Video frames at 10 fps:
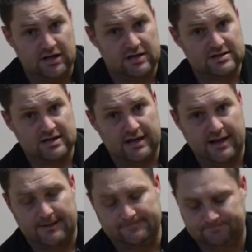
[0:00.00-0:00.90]
you can see
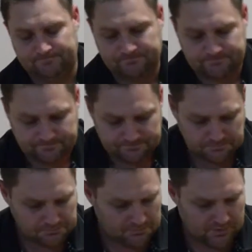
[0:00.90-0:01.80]
that.
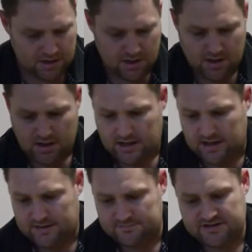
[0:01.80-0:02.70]

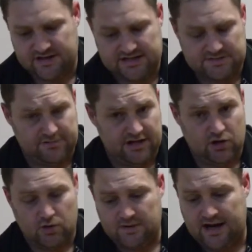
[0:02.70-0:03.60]
So that's pretty
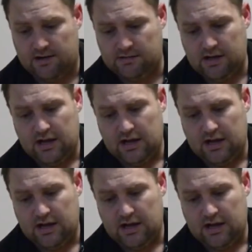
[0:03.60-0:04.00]
cool. Now,